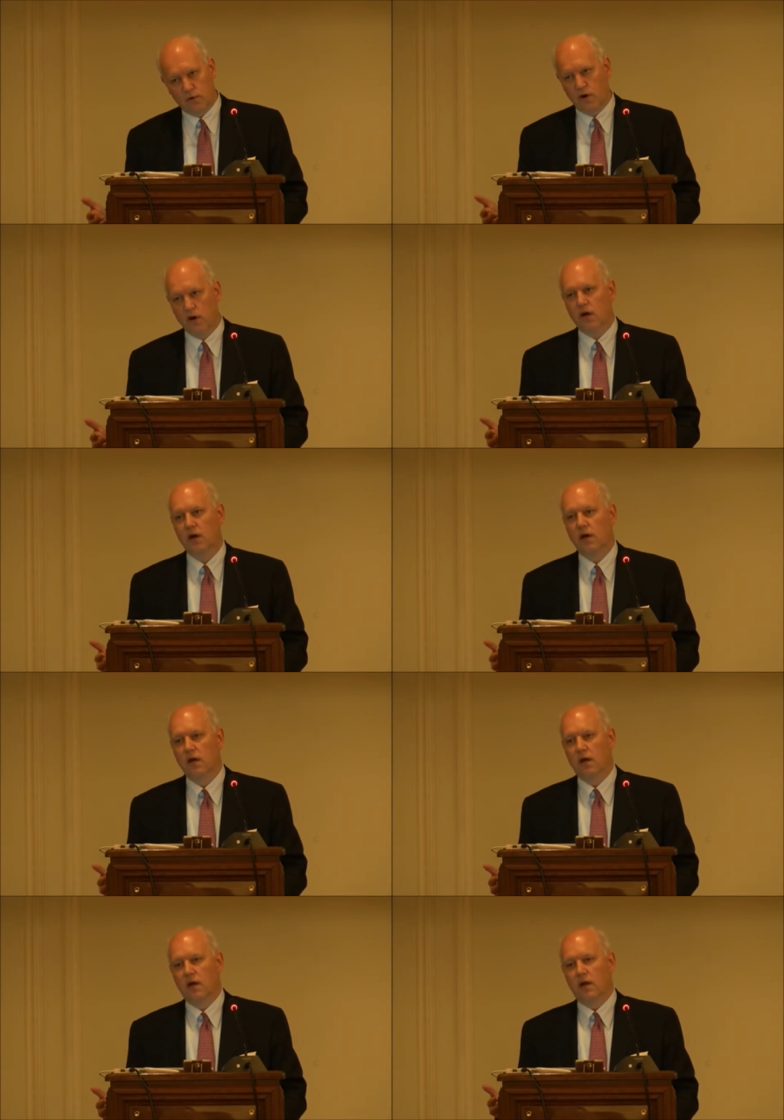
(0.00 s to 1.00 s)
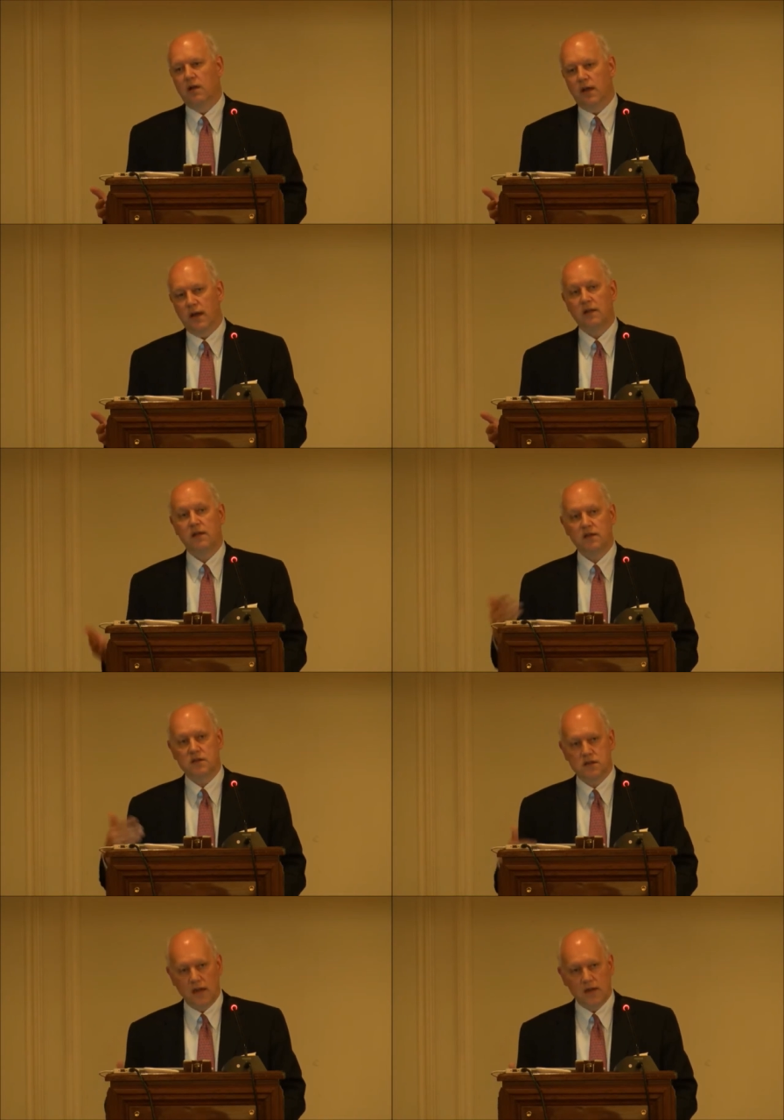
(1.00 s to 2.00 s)
work, then I think
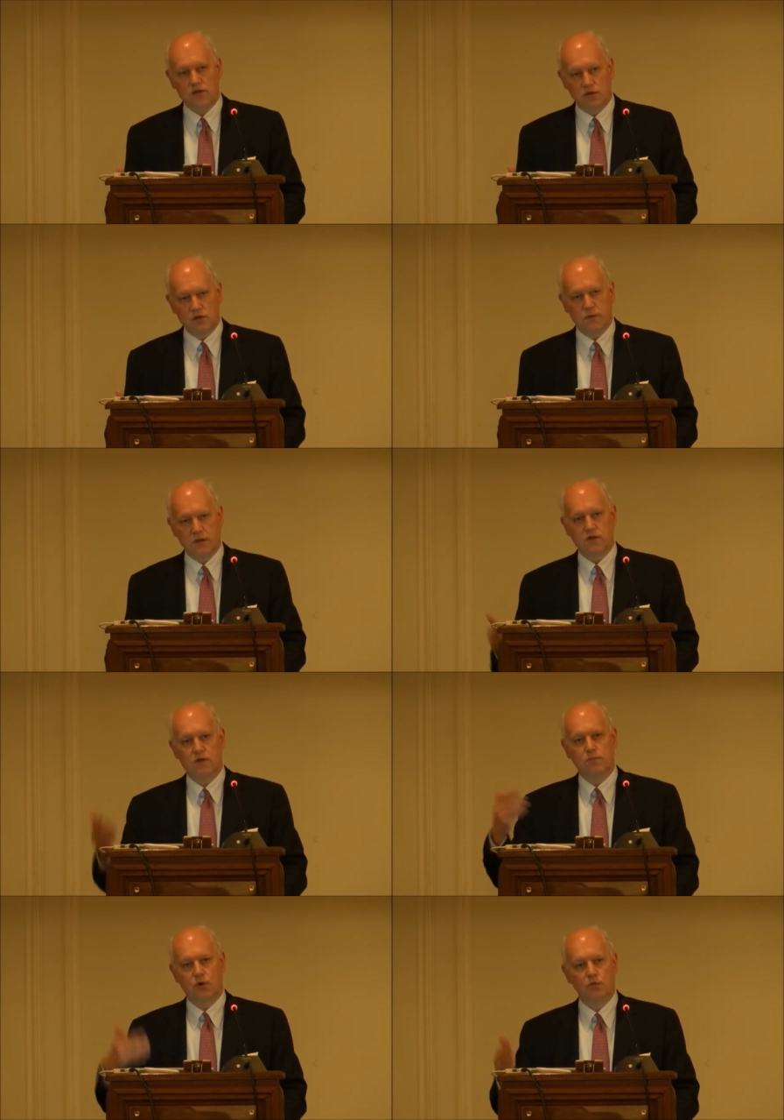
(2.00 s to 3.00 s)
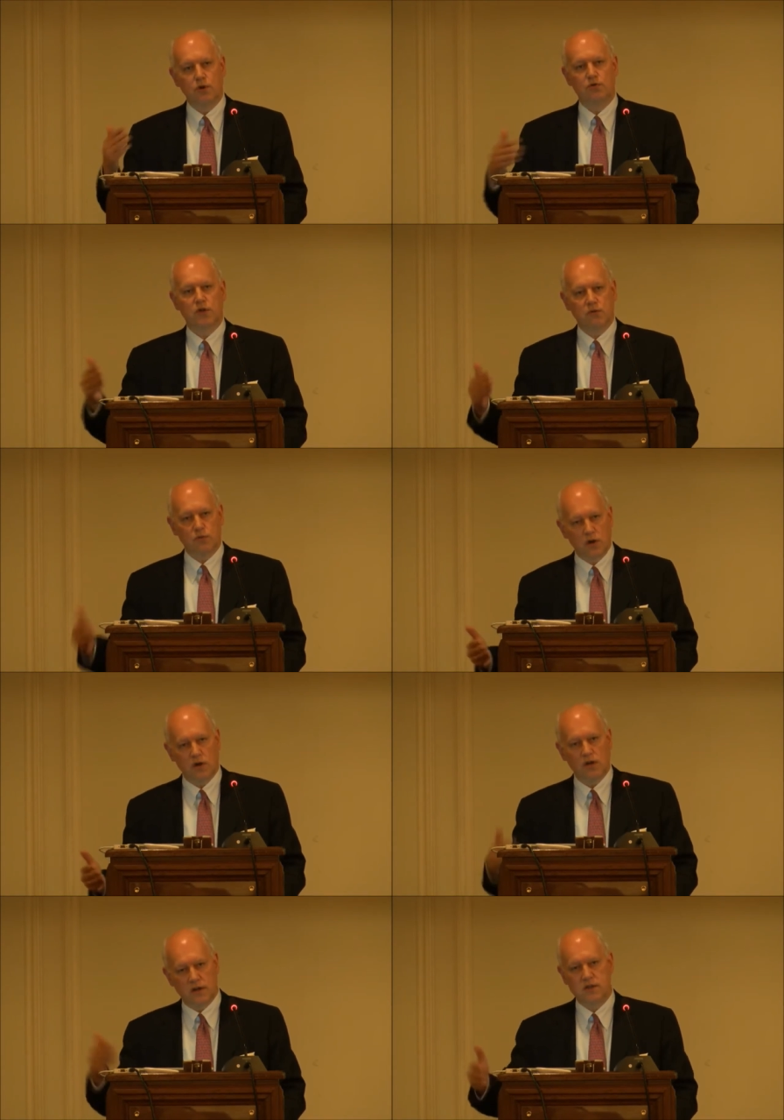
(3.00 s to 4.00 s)
this is dangerous because the more we do their
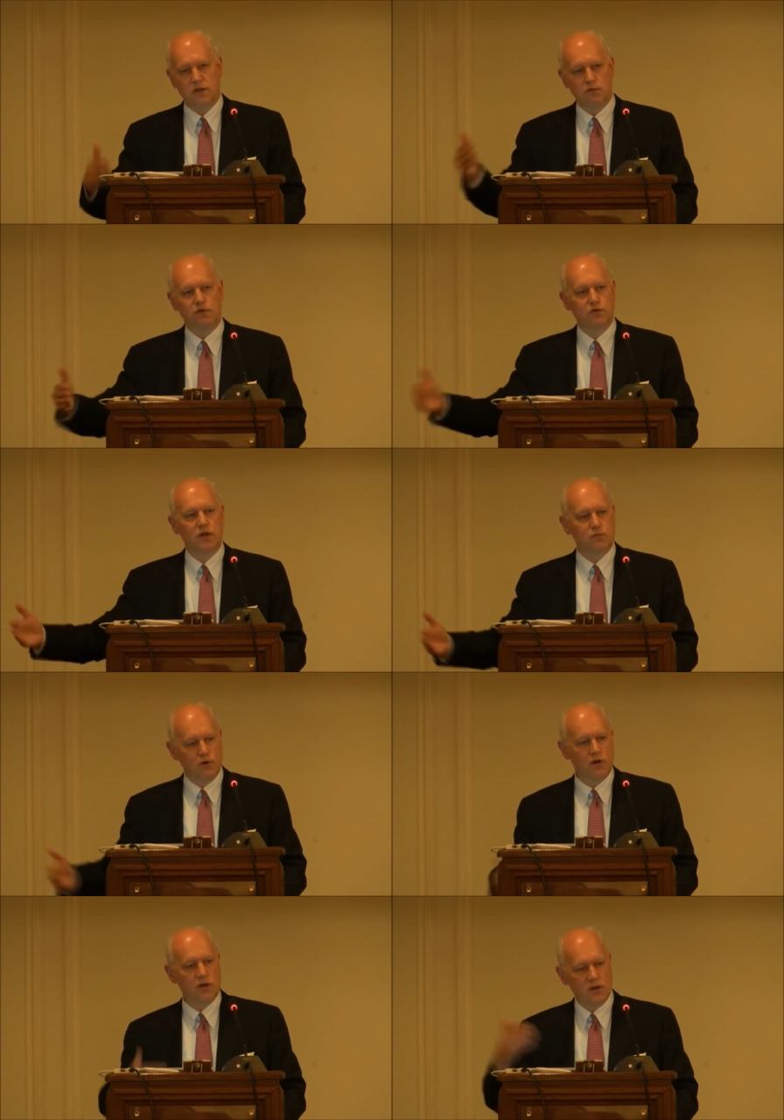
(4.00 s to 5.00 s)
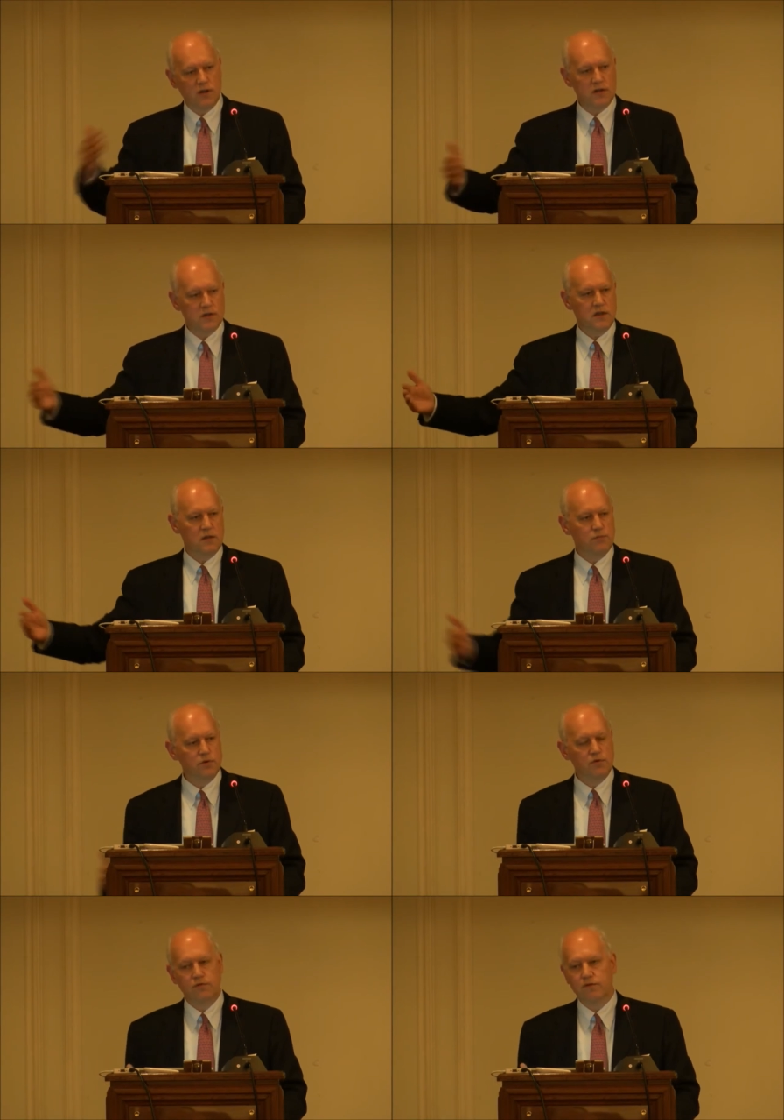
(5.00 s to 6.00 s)
work, the less they will do their work and the less they'll
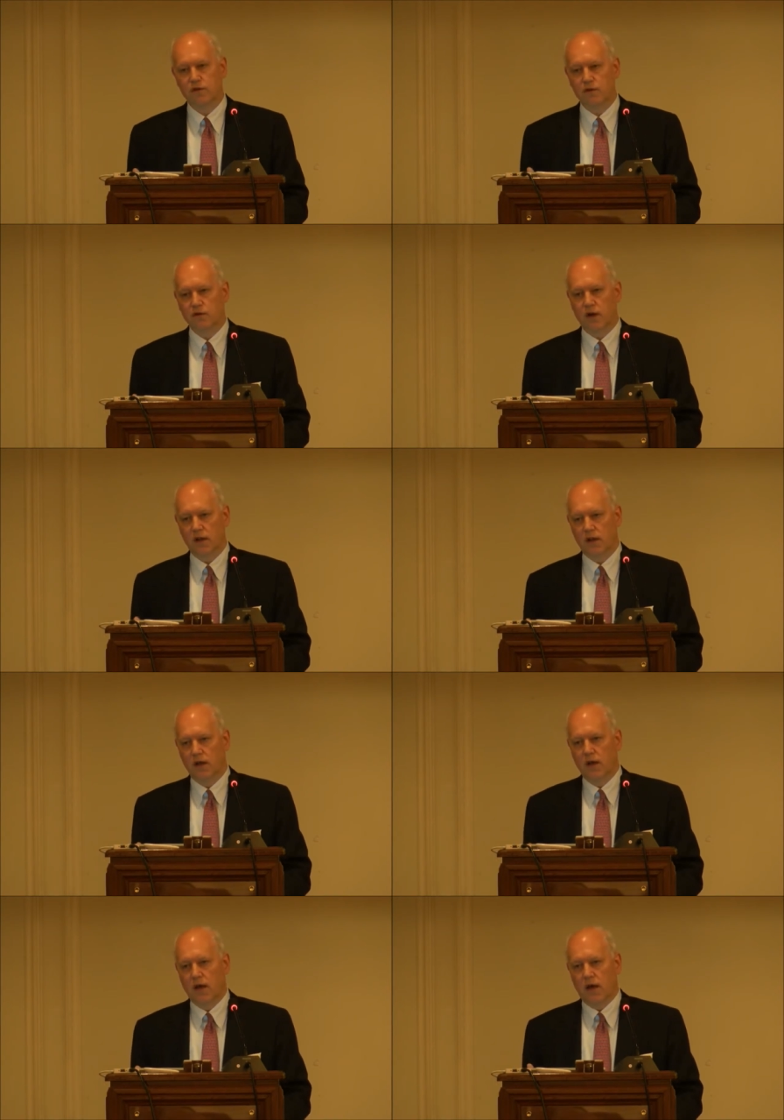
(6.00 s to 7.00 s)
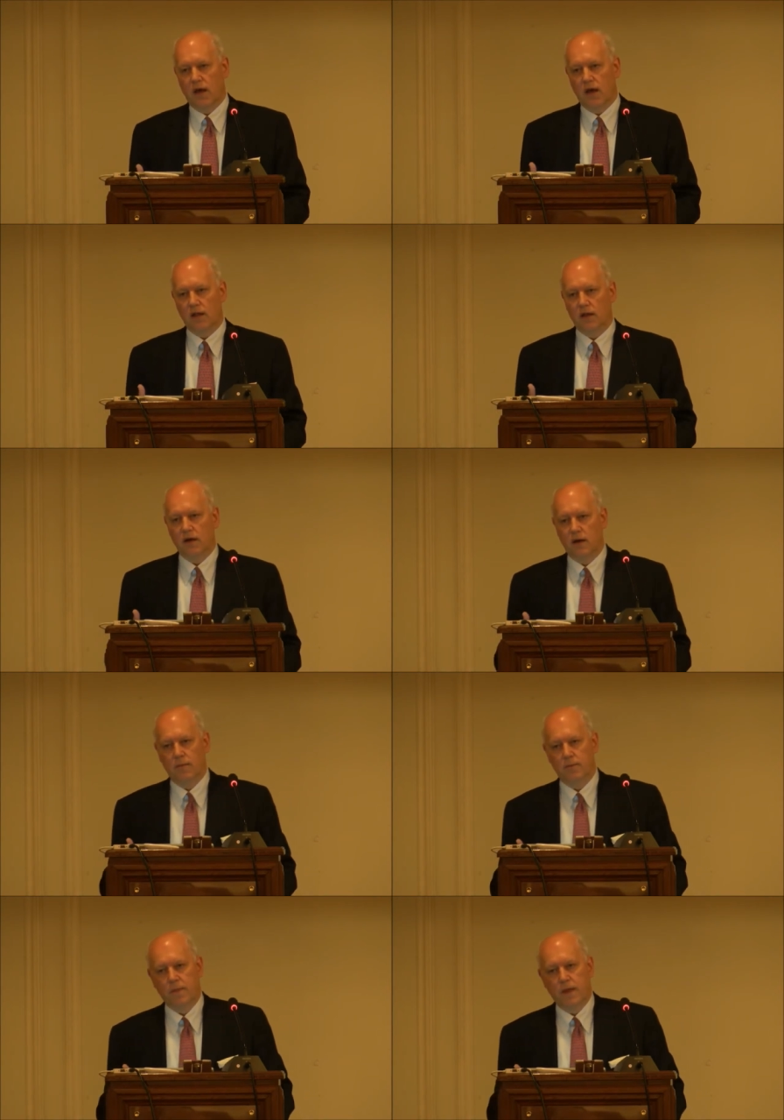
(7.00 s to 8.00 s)
improve, you know, and, and,
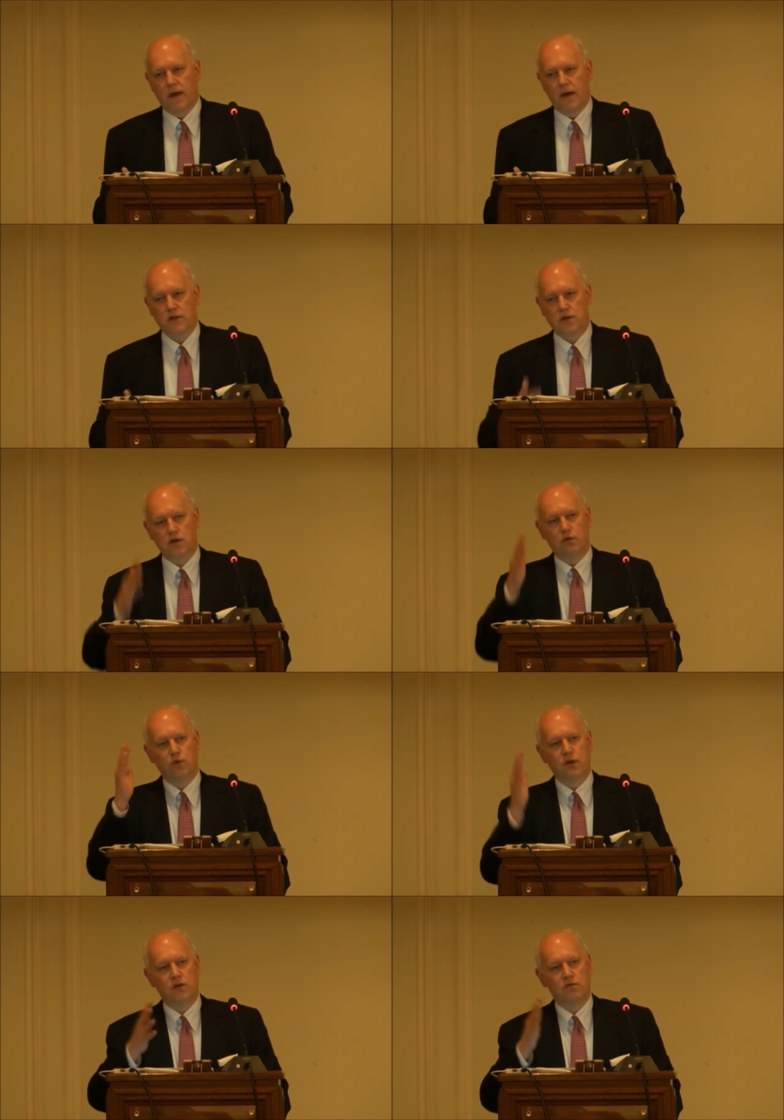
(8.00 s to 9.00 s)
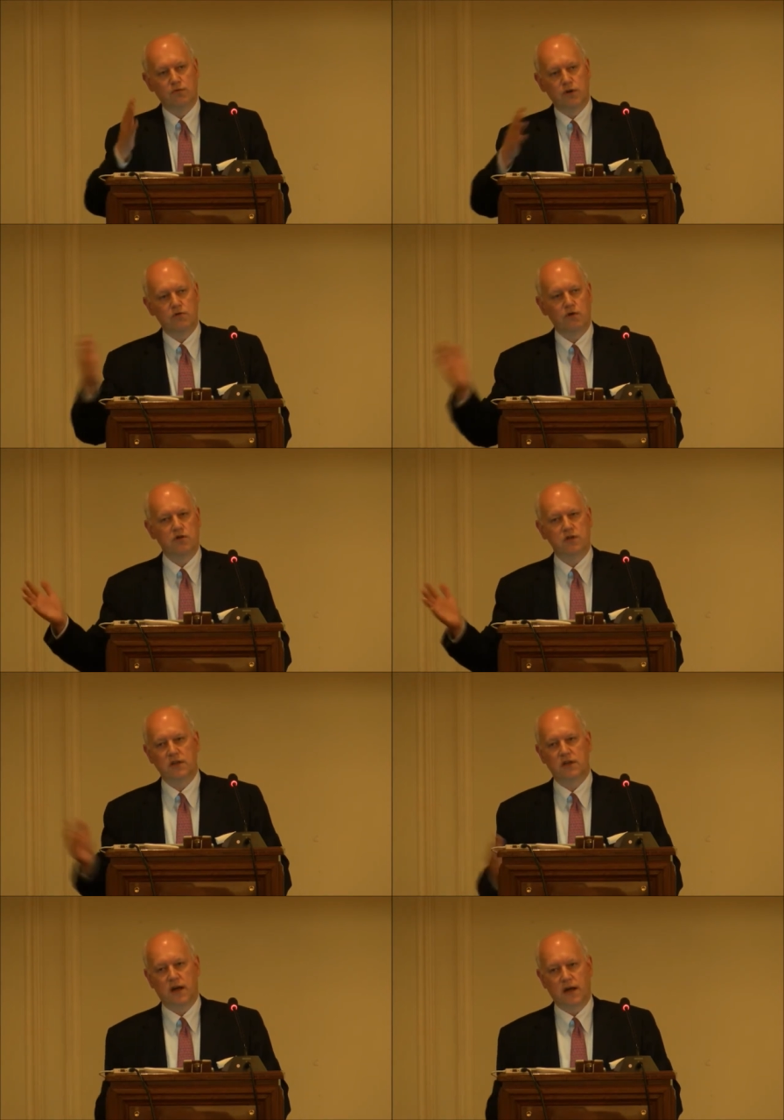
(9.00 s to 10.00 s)
um, and so we, we're
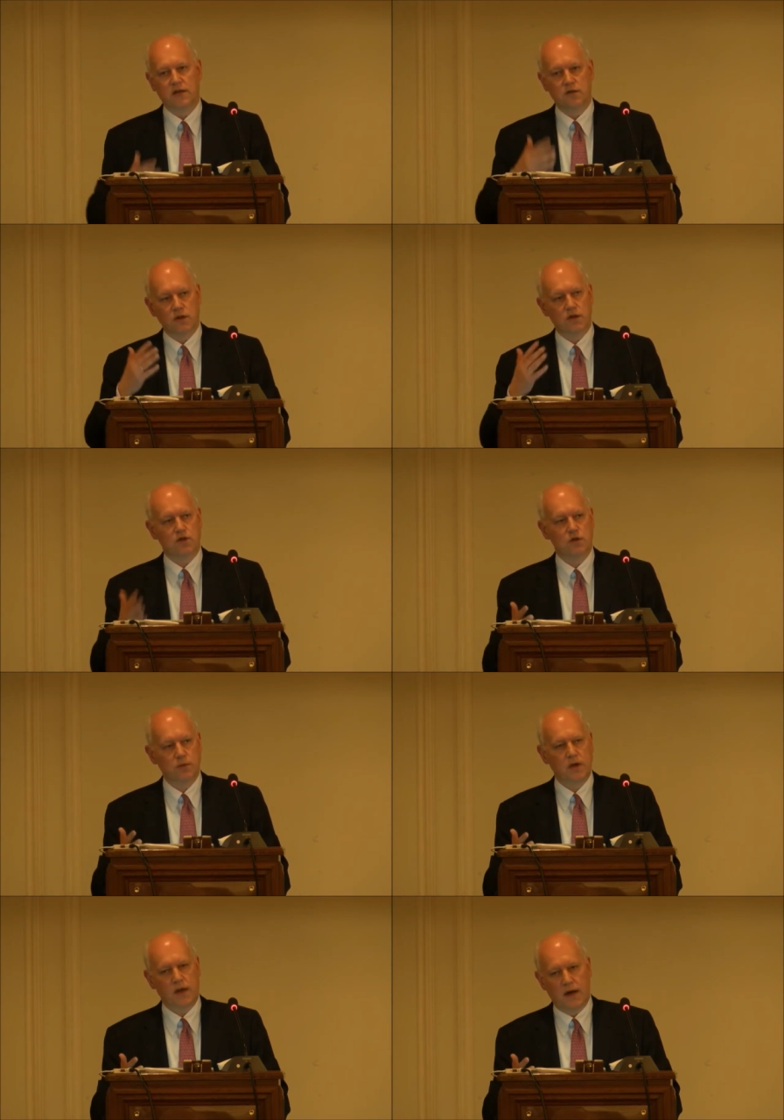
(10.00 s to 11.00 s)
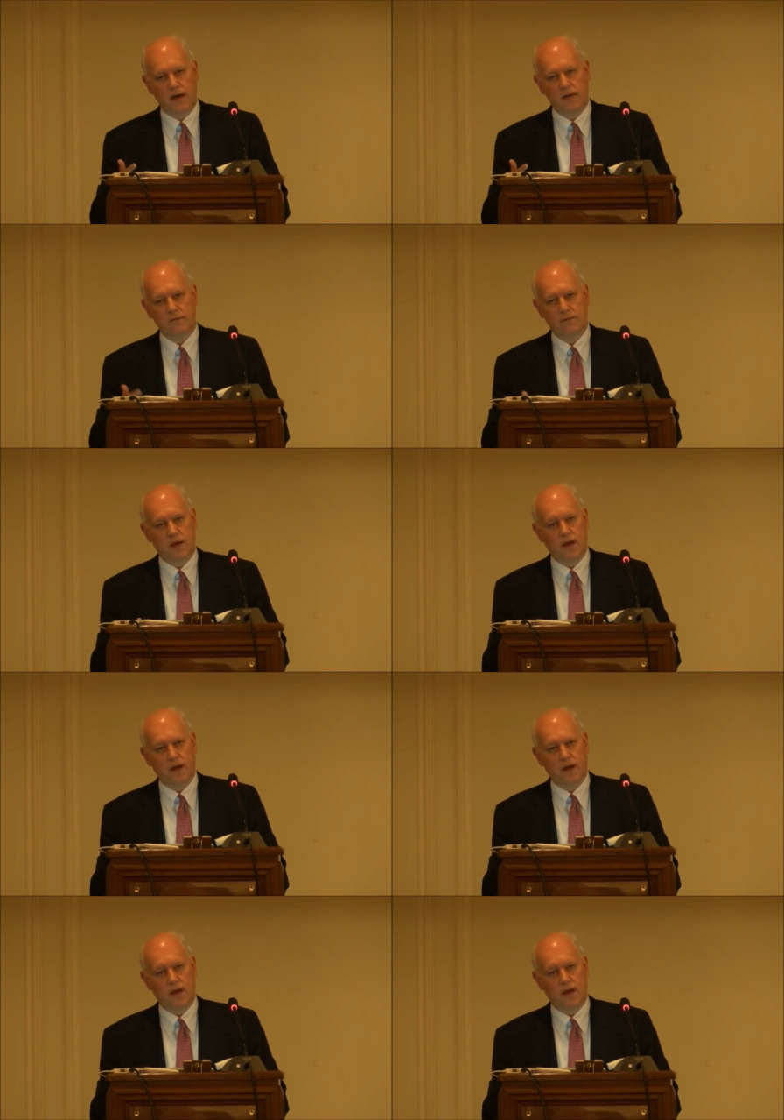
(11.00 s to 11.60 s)
crossing the line. So there should be a line.